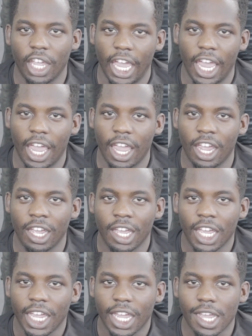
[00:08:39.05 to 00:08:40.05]
and
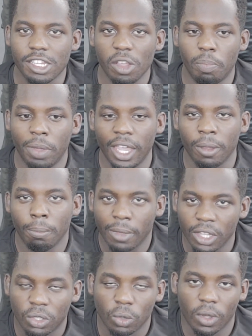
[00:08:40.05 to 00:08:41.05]
it's a big
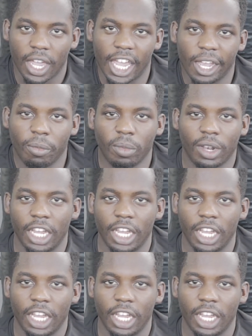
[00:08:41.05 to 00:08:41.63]
mental game.